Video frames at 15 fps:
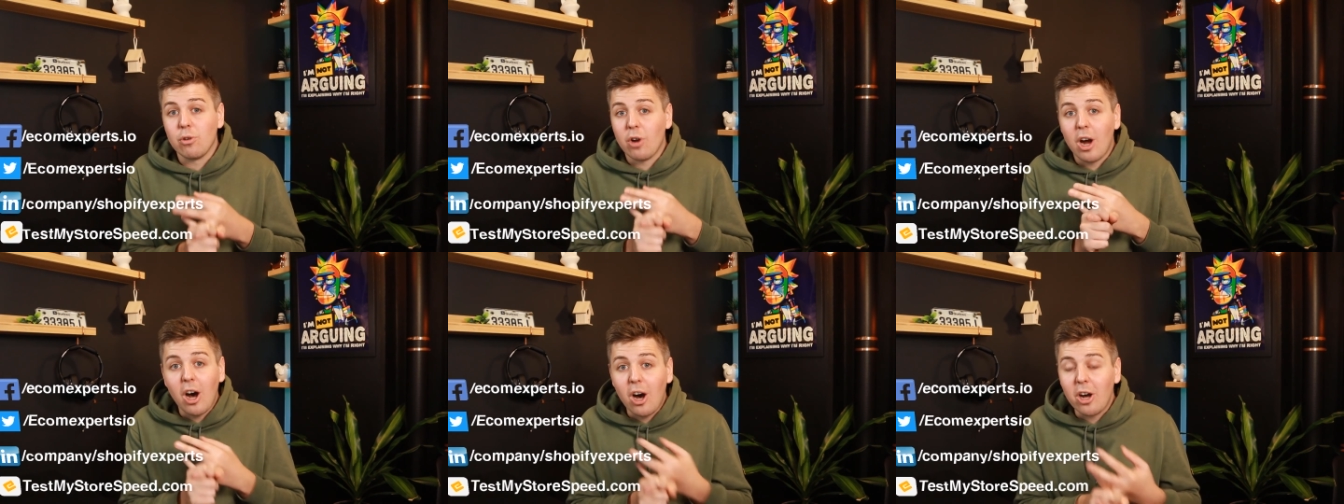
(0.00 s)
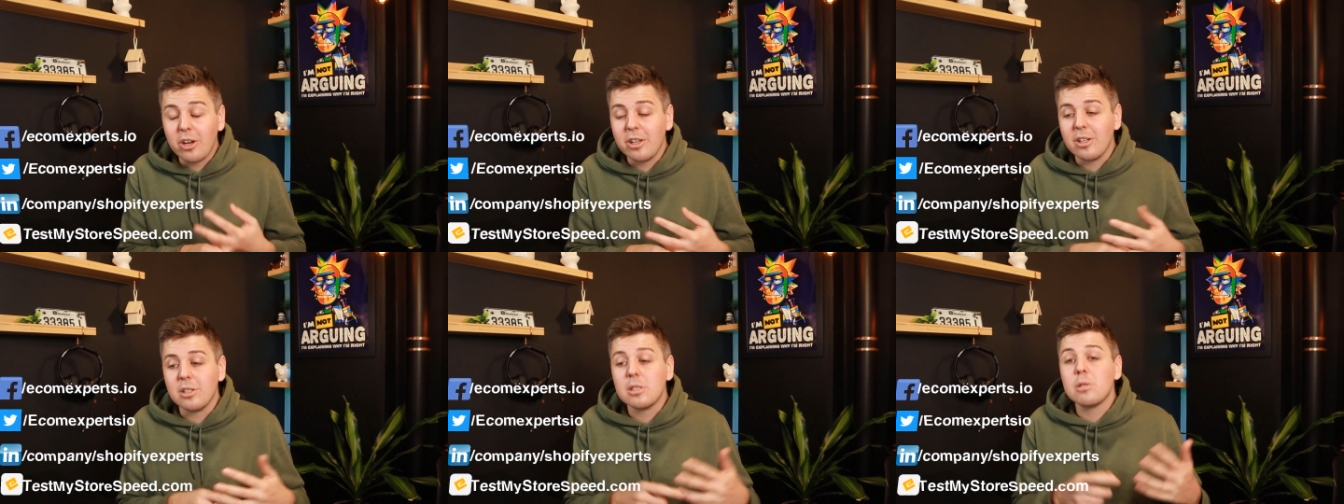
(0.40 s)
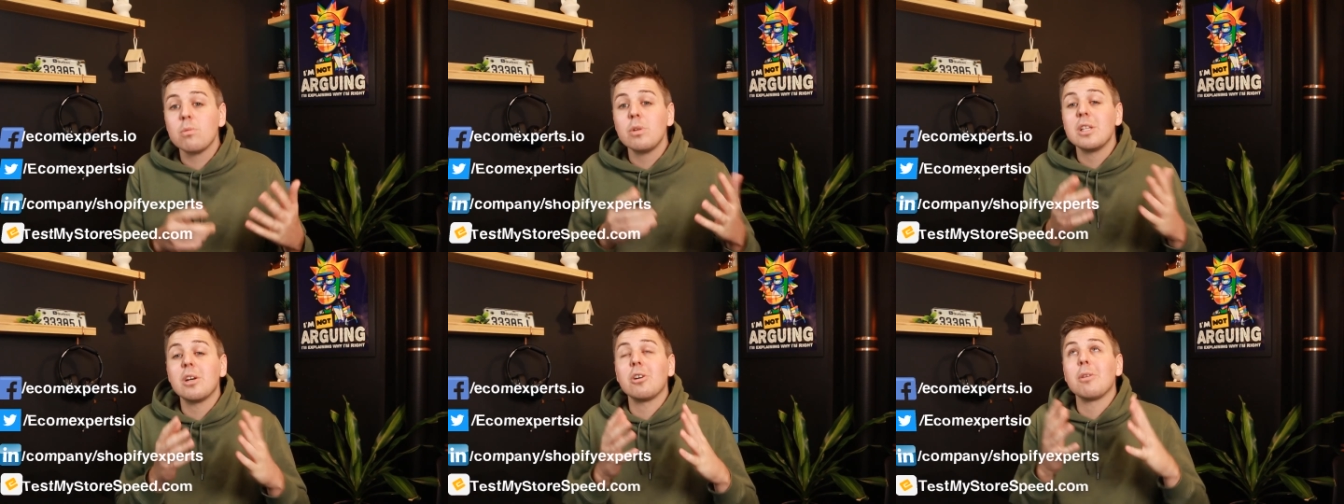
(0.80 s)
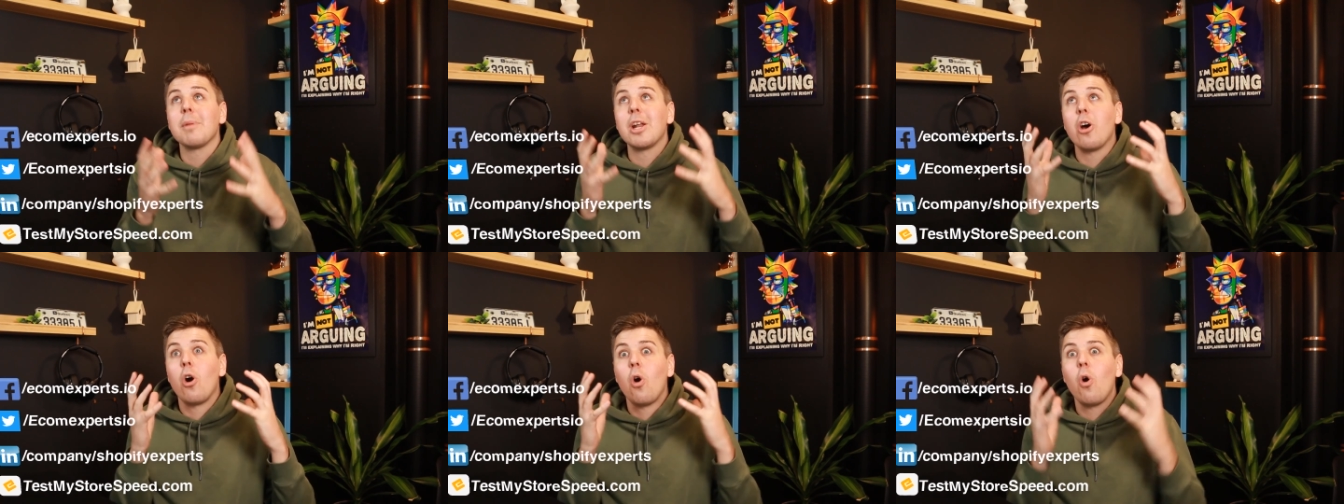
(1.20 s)
your audience, we talk
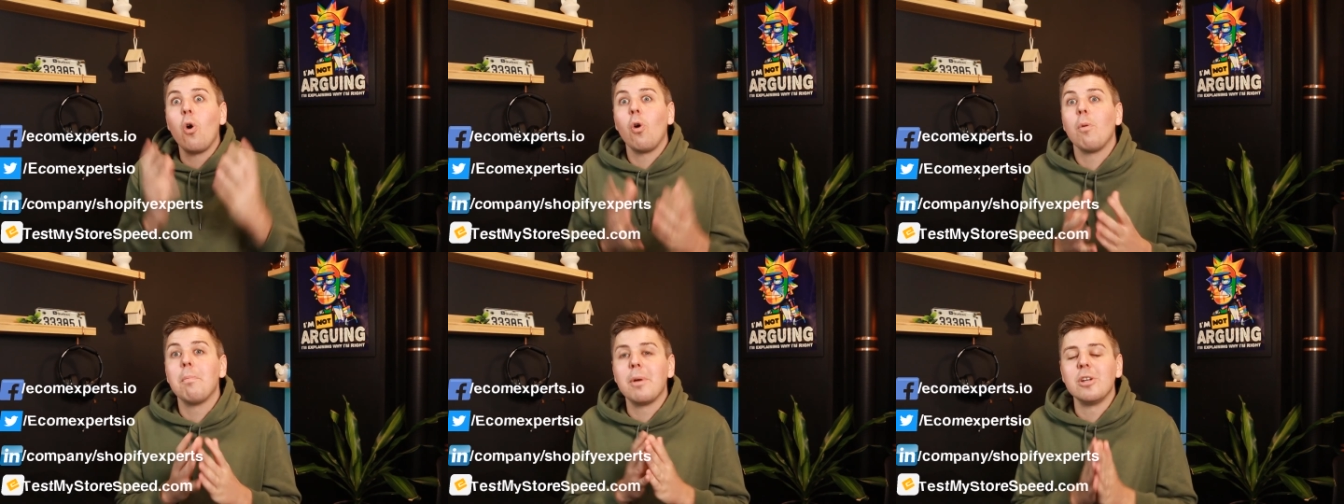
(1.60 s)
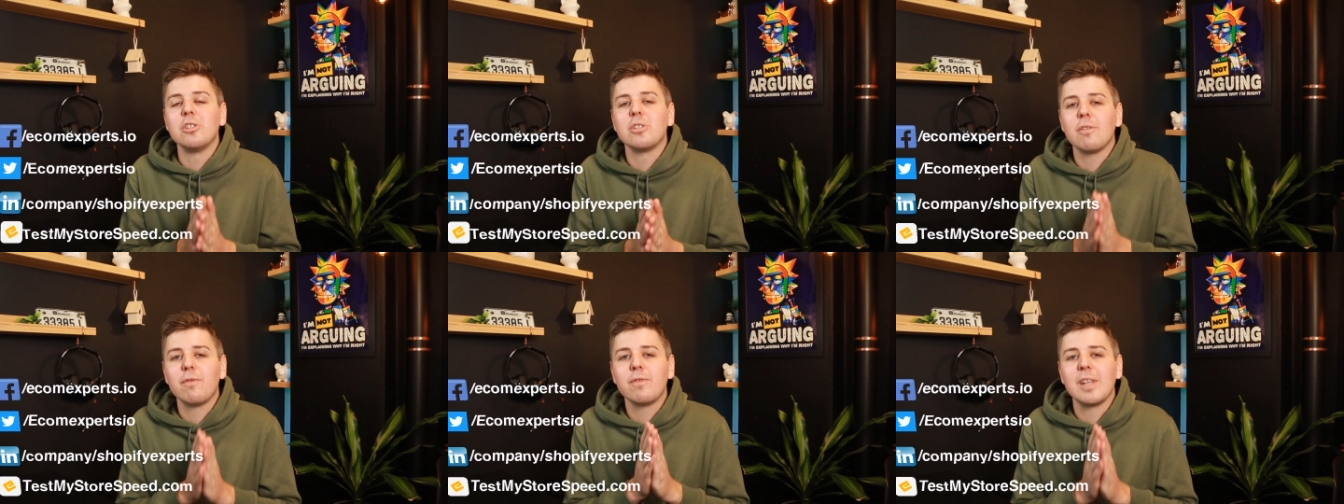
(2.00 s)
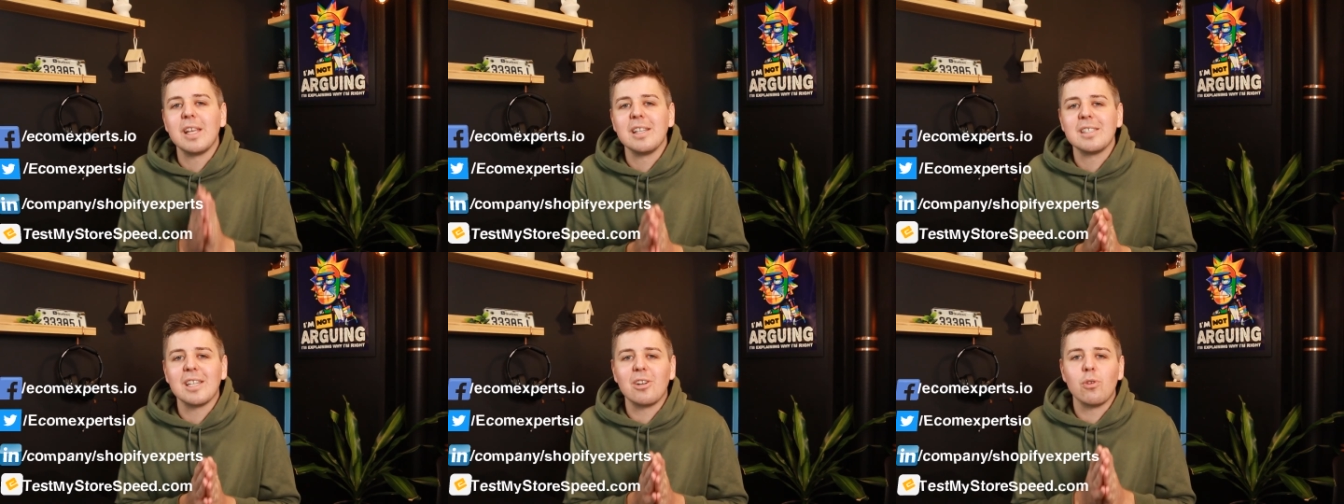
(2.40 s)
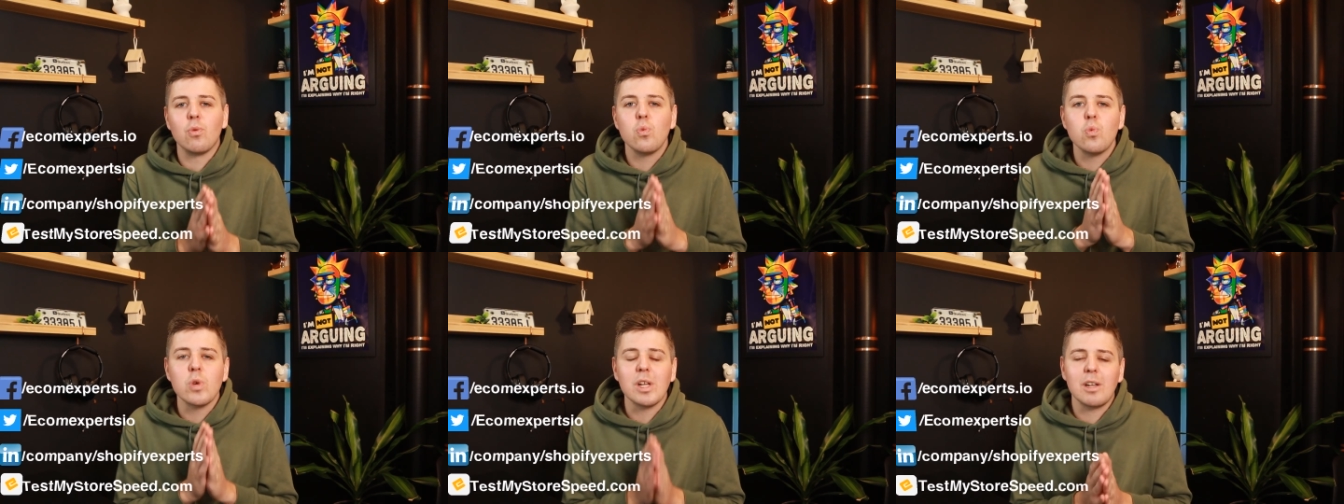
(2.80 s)
about a whole bunch of things that are
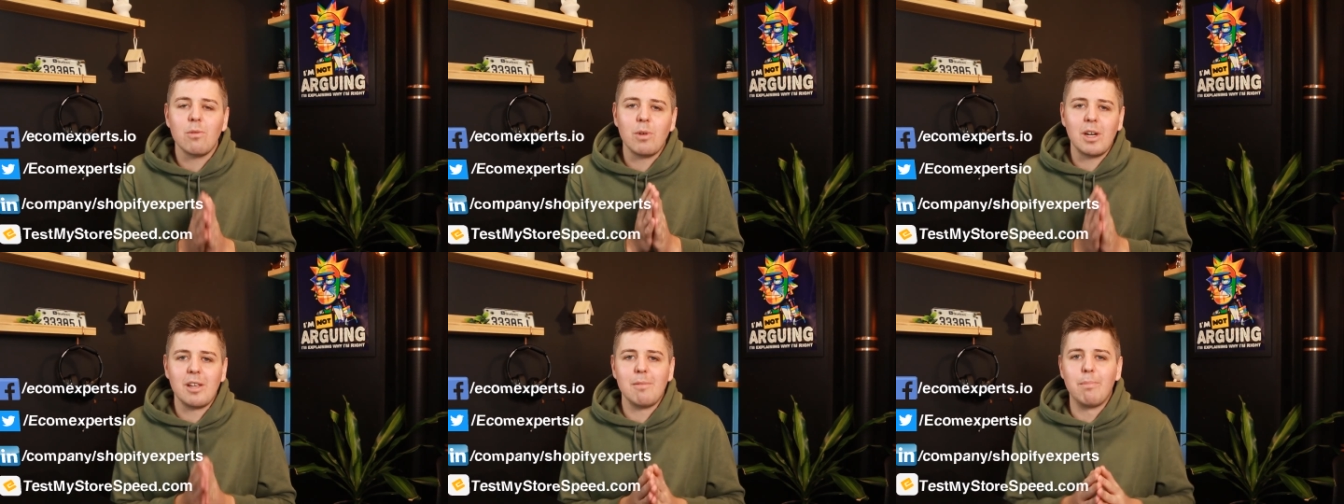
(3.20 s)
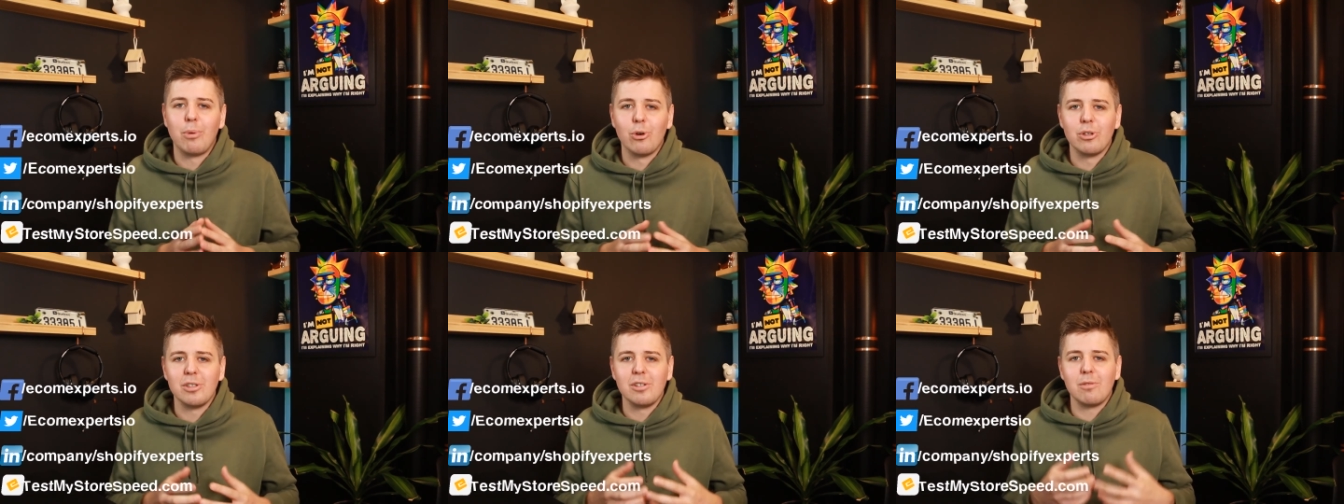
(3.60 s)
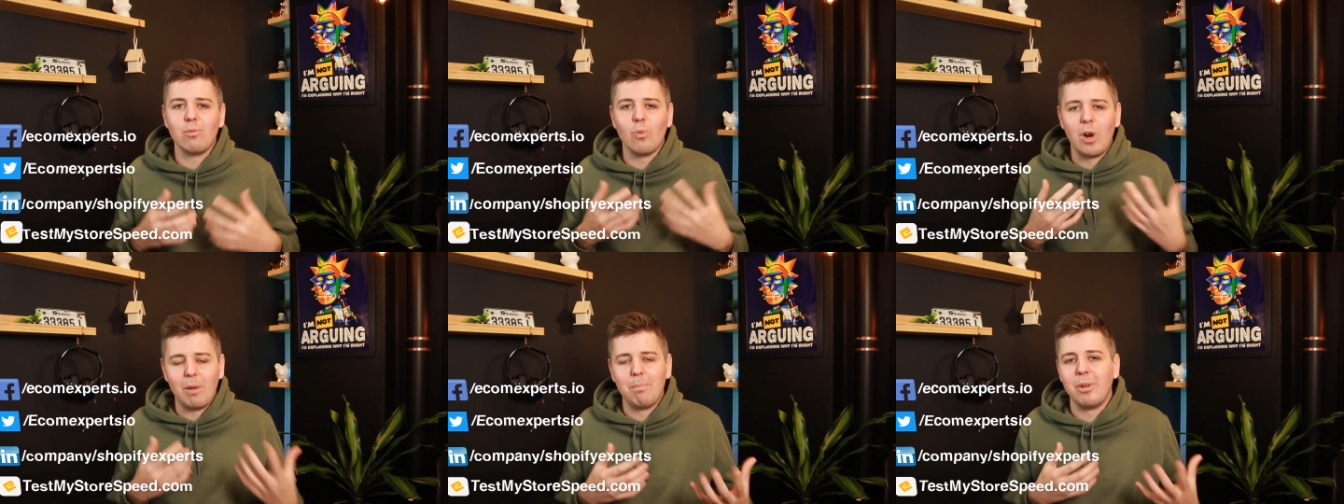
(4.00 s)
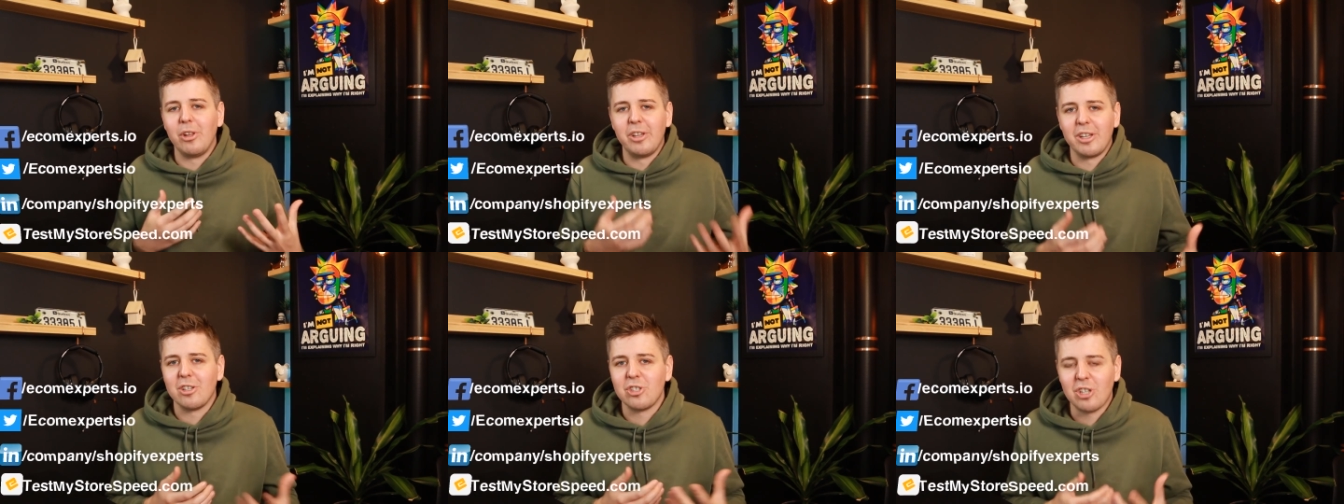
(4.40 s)
really, really important while
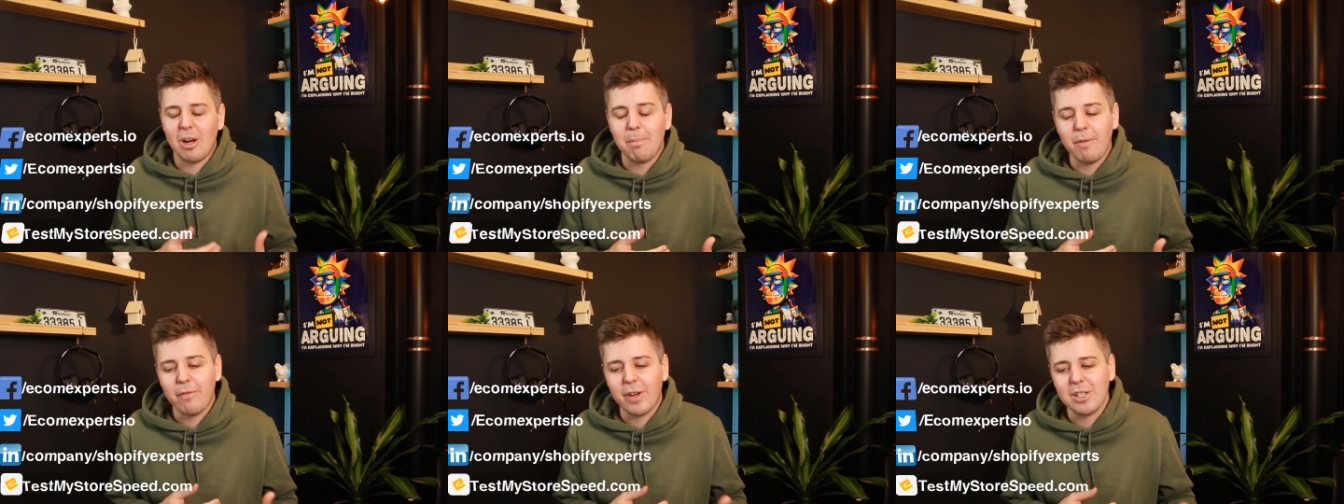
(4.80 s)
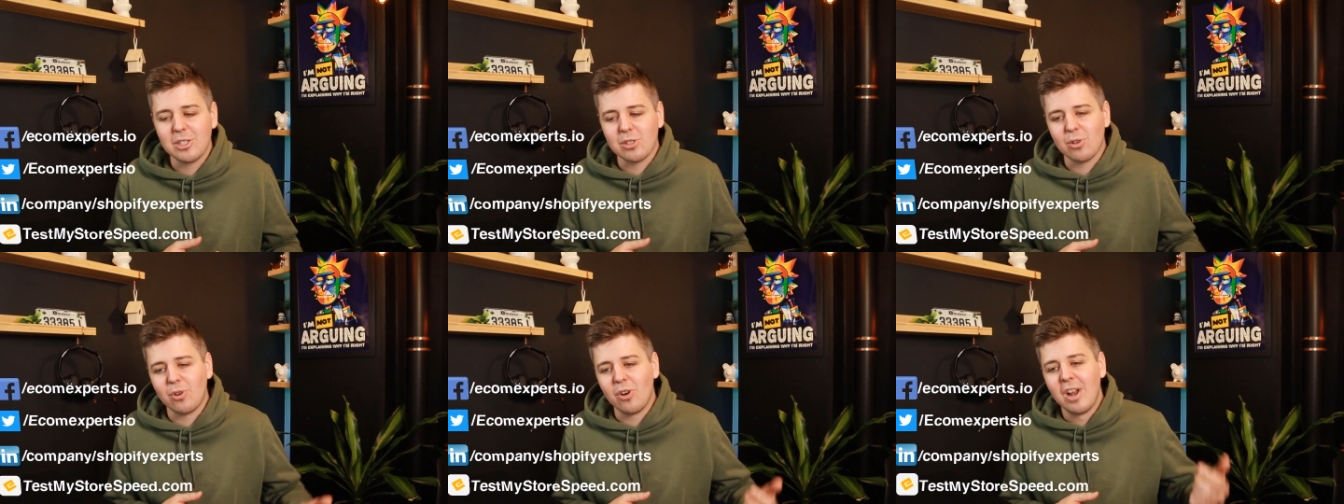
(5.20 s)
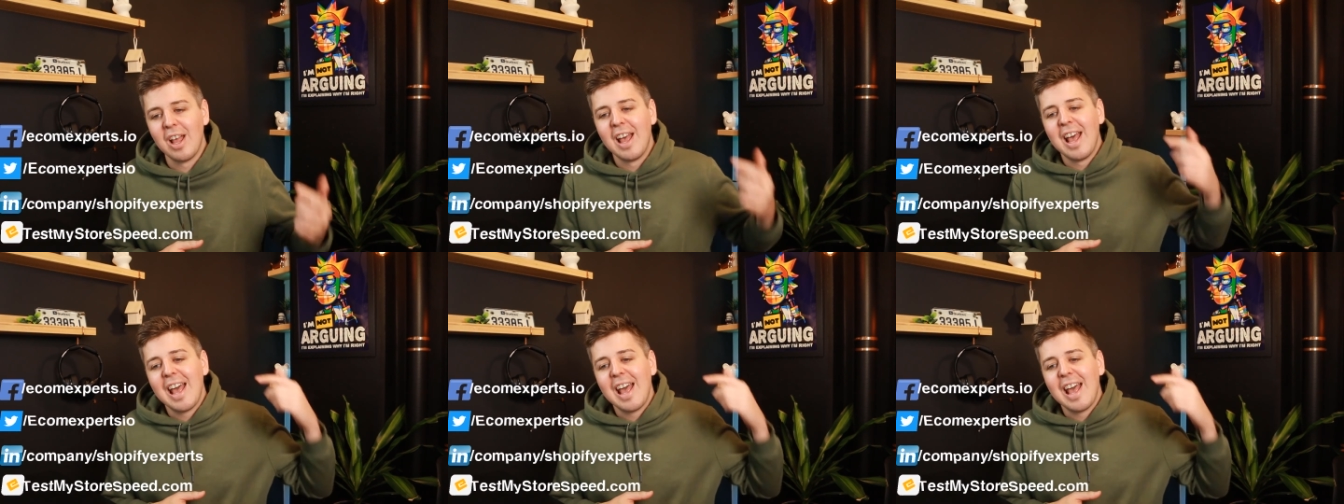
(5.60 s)
building a Shopify store.